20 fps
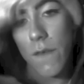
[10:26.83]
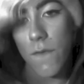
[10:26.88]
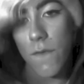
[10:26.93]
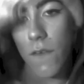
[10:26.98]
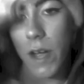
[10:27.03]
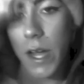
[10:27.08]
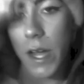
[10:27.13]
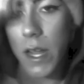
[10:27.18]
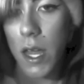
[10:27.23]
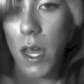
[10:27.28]

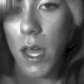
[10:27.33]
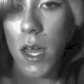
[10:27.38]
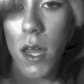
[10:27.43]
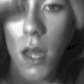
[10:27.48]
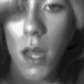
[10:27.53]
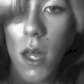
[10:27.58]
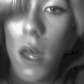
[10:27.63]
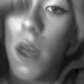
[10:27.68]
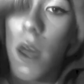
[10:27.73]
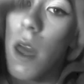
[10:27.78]
Friday,
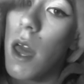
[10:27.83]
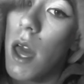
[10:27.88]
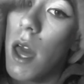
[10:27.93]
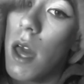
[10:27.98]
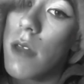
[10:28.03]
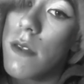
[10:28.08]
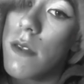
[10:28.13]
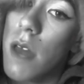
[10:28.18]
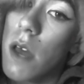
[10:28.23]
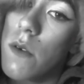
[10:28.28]

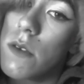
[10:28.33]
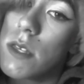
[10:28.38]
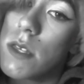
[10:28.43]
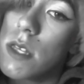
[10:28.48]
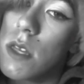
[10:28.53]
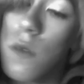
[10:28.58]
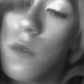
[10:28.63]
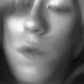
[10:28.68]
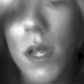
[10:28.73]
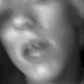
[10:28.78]
and I will
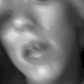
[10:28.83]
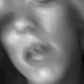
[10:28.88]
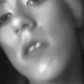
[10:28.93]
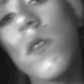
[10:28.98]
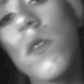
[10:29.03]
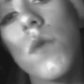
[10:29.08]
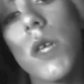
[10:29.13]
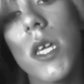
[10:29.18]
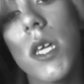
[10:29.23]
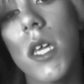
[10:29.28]
see you
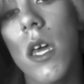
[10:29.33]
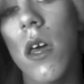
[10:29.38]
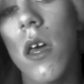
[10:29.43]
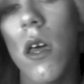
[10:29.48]
next week.